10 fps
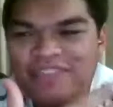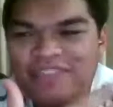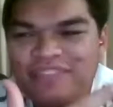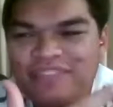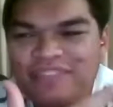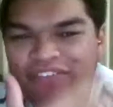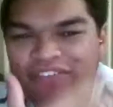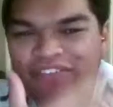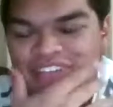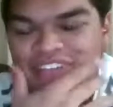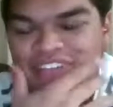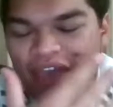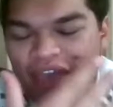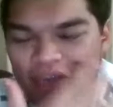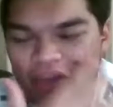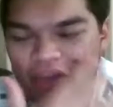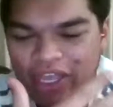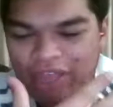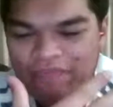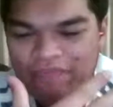about
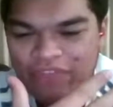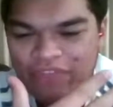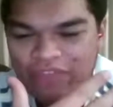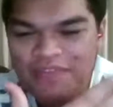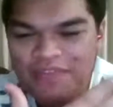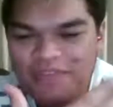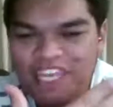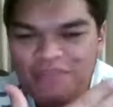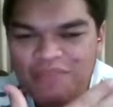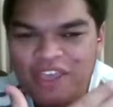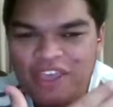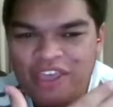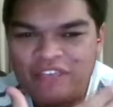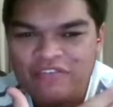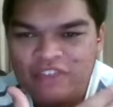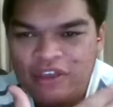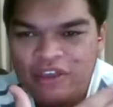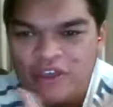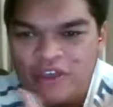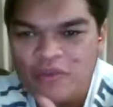how this is going to be a game of
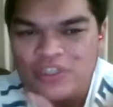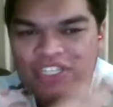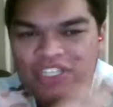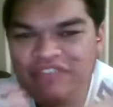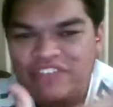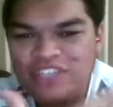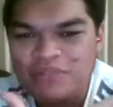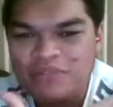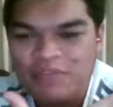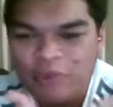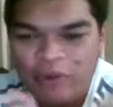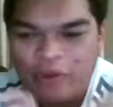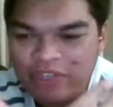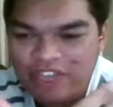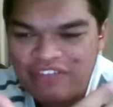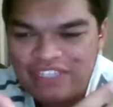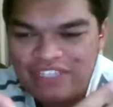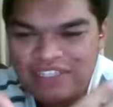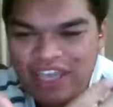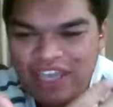which defense comes up more and which offense
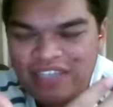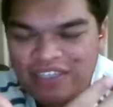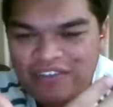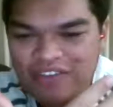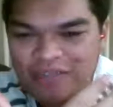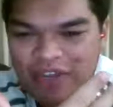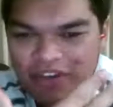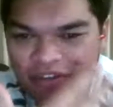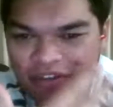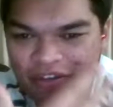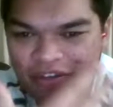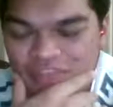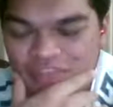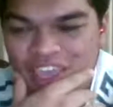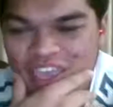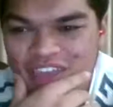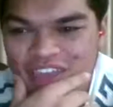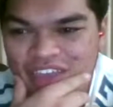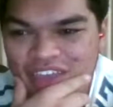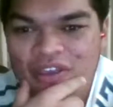executes better. And
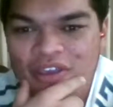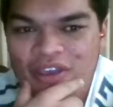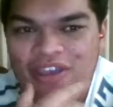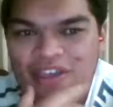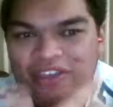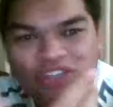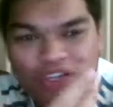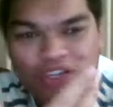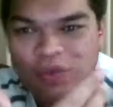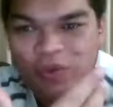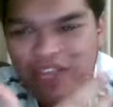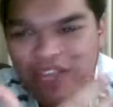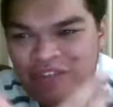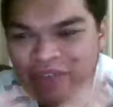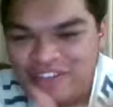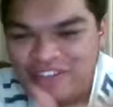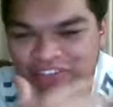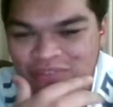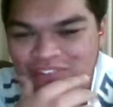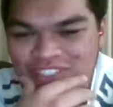Chargers win when Philip
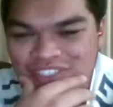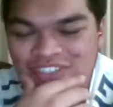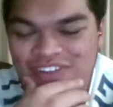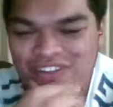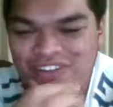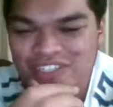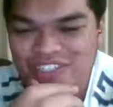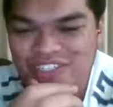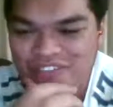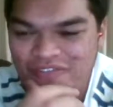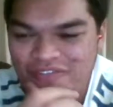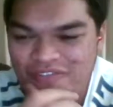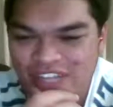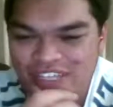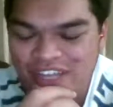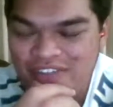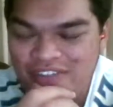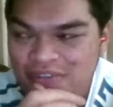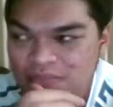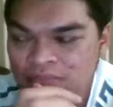Rivers has thrown 300 yards and 4 touchdowns.